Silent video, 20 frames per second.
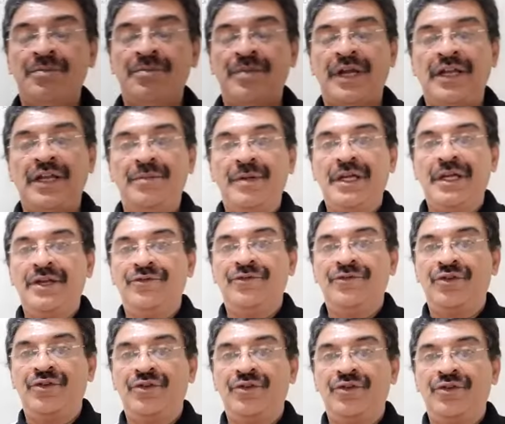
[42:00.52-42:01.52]
pi by
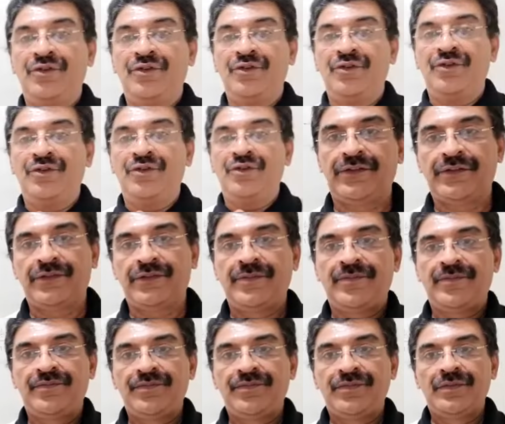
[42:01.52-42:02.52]
4 plus x.
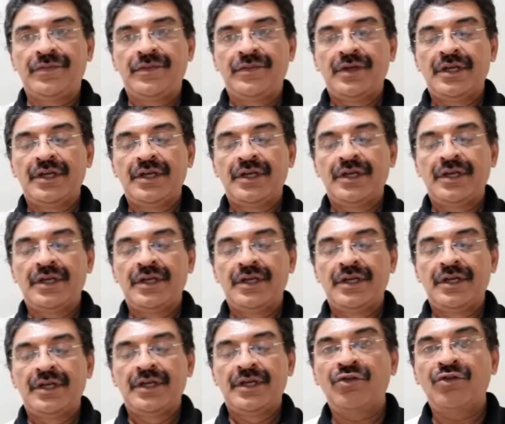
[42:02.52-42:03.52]
It
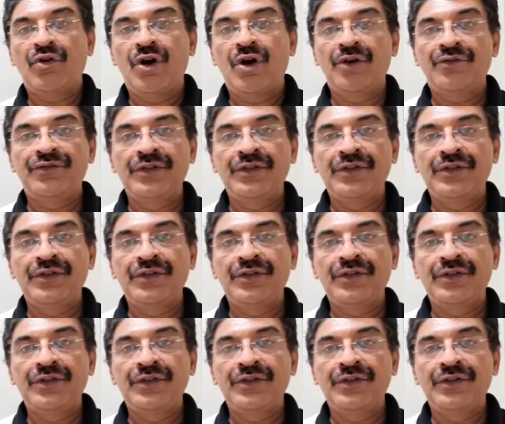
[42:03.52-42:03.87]
is of the